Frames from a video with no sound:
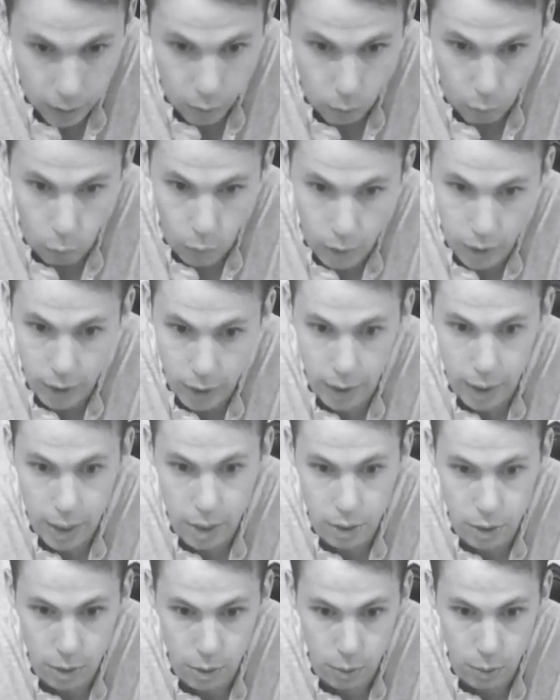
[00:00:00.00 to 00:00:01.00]
What can I
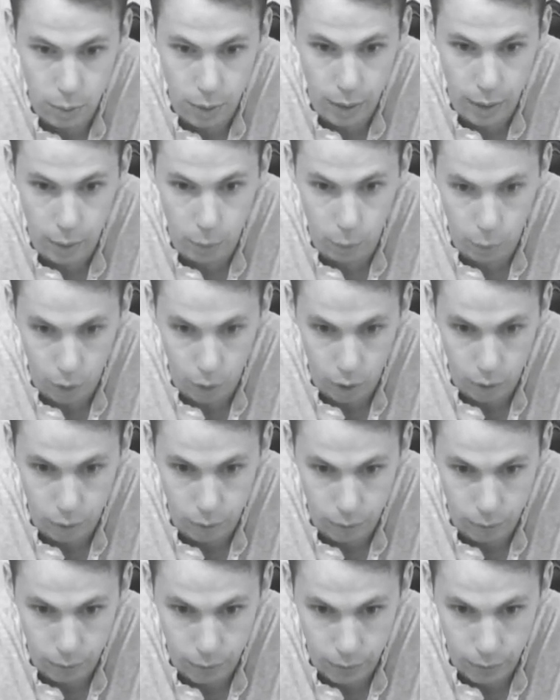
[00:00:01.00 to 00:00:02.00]
do at work
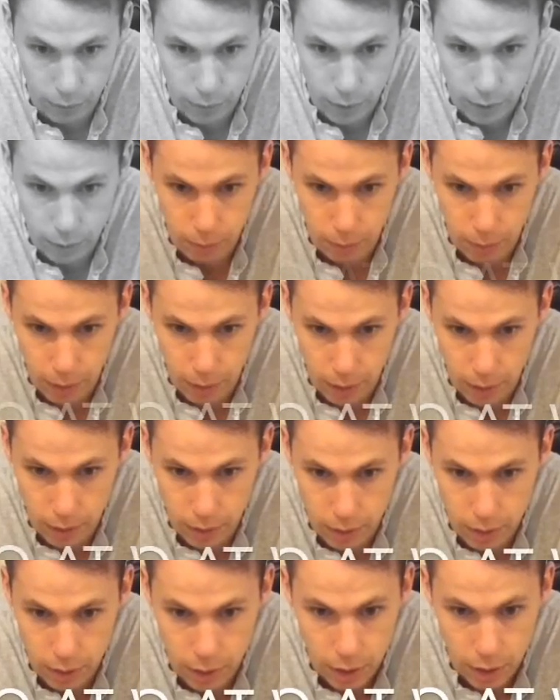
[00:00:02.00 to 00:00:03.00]
for 15
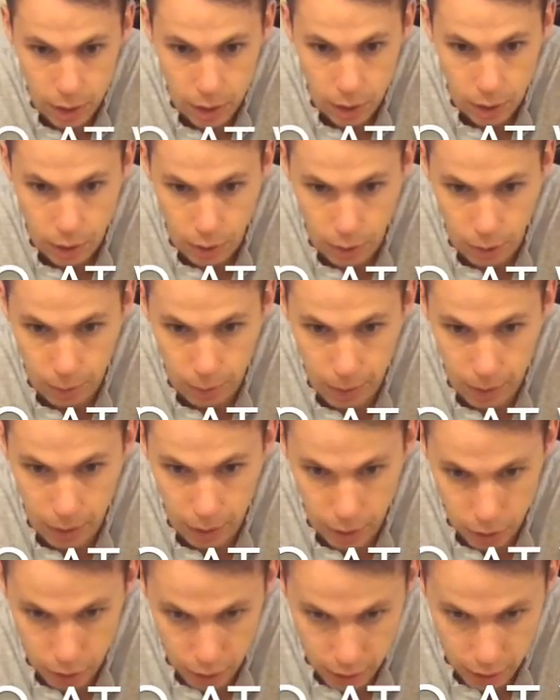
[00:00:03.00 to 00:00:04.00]
minutes during my
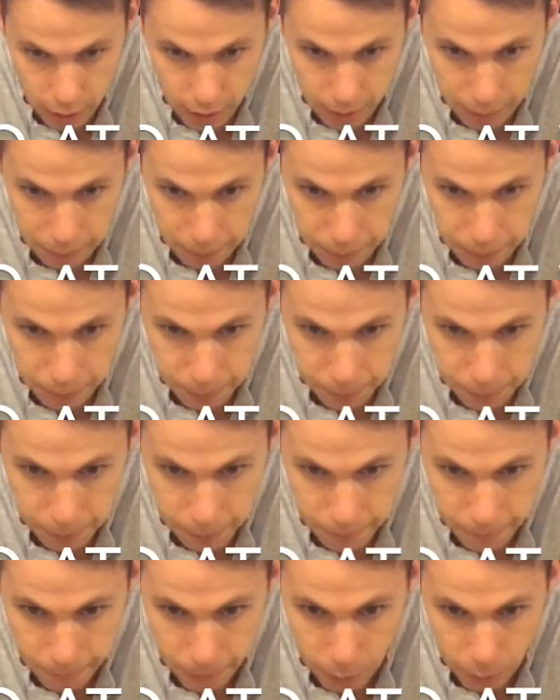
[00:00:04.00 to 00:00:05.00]
lunchtime?
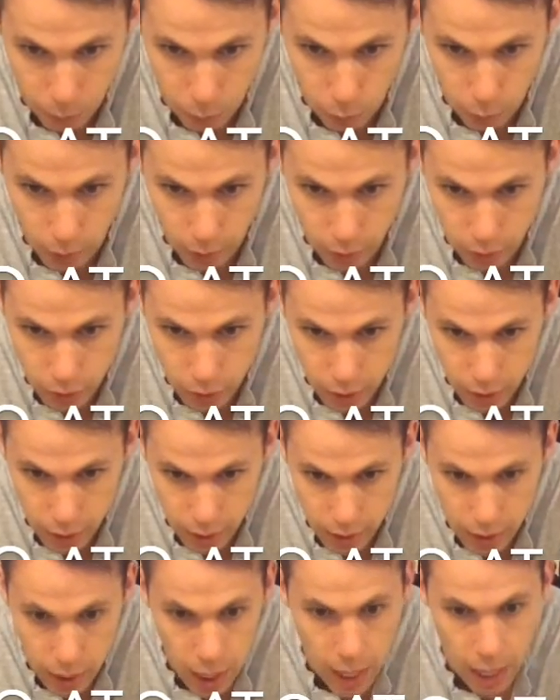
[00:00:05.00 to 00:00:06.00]
Well,
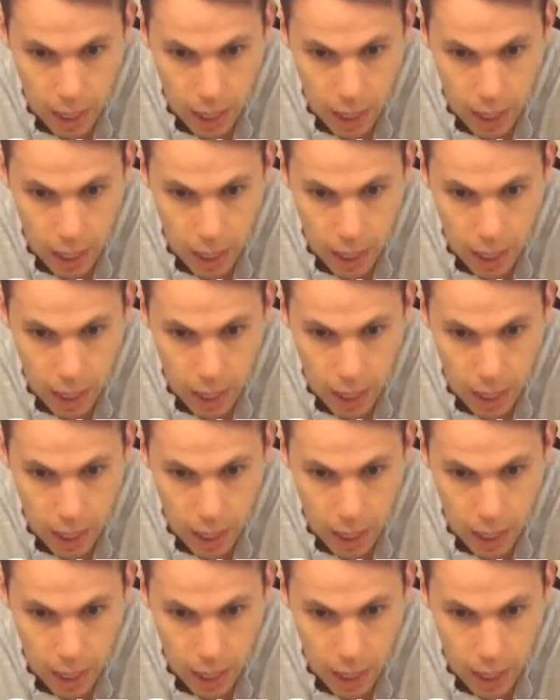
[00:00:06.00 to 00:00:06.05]
Jane,